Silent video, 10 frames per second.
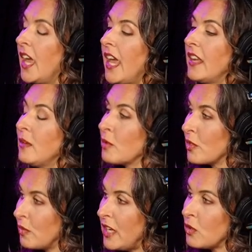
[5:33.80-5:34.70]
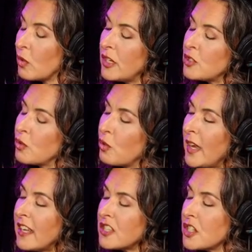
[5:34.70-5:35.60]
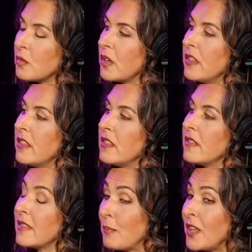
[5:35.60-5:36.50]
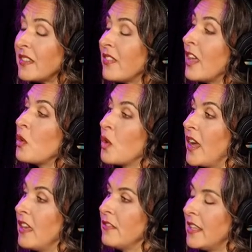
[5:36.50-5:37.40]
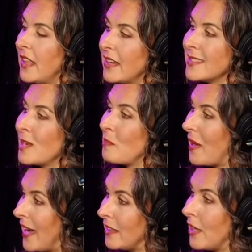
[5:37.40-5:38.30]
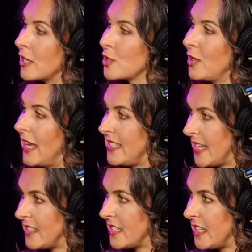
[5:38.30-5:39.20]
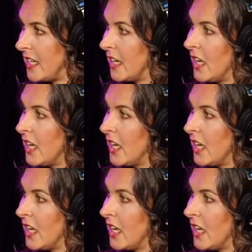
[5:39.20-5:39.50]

And number three, you're going to grant children something that they crave, and that is their biological identity.